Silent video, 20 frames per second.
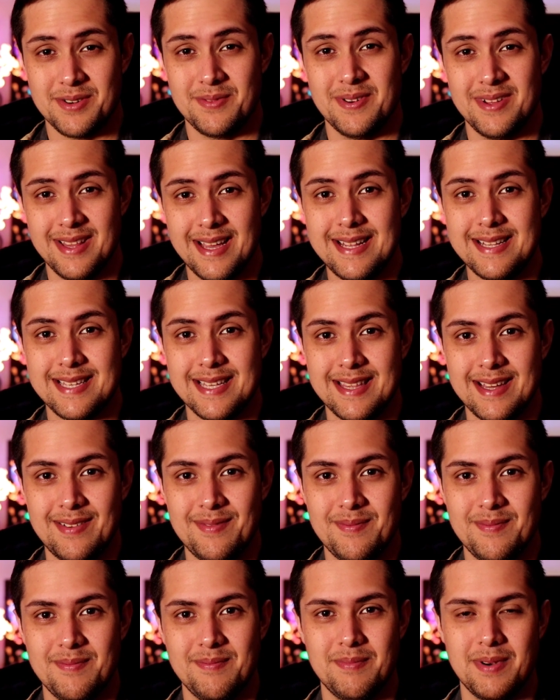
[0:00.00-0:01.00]
should relate to
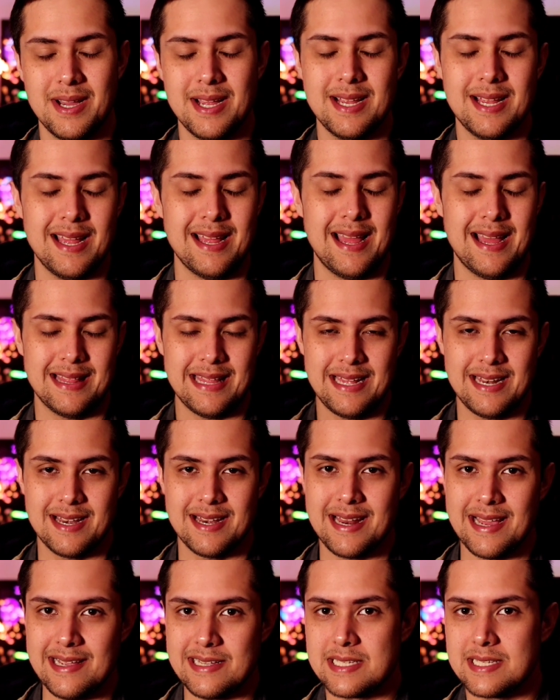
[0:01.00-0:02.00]
them but at the end
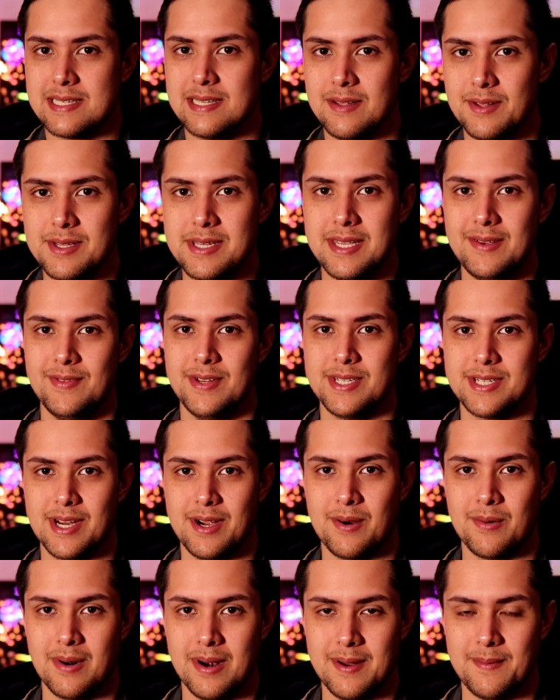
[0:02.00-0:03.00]
of the day it's still a tv
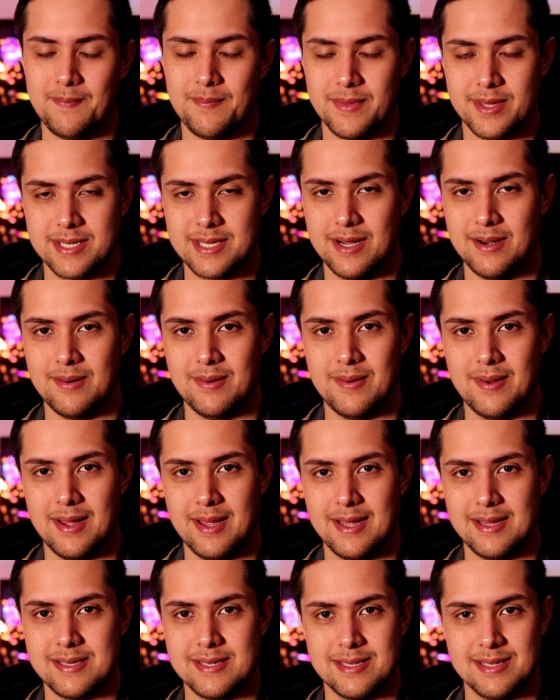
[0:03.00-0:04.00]
show right so
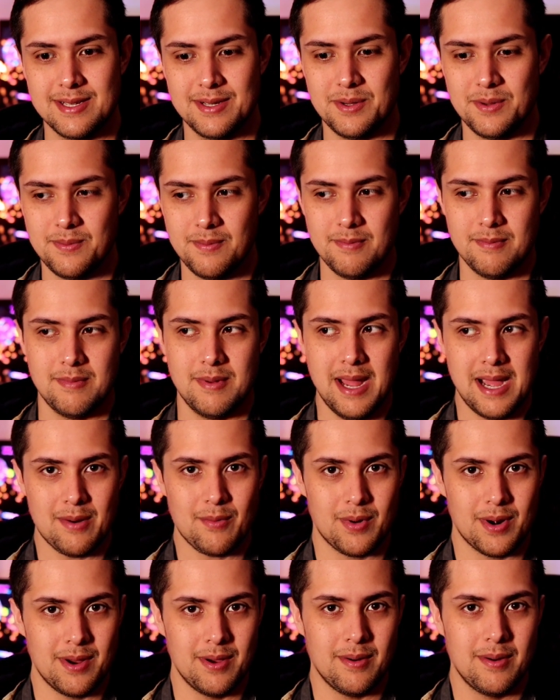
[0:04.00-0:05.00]
it's still
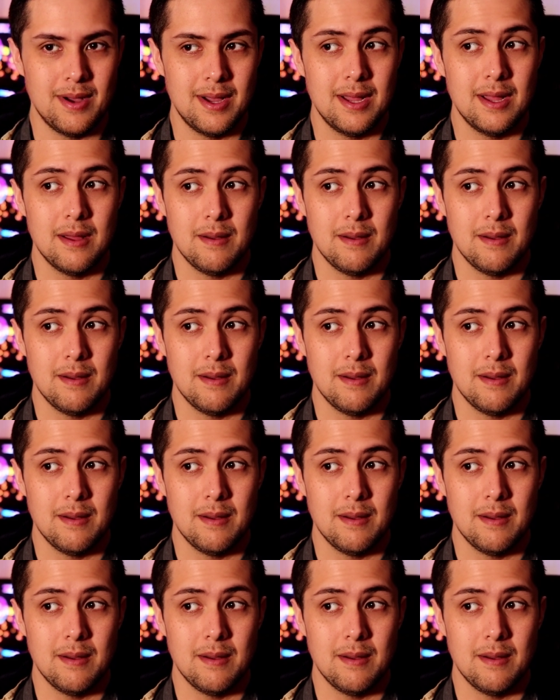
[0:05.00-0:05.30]
not real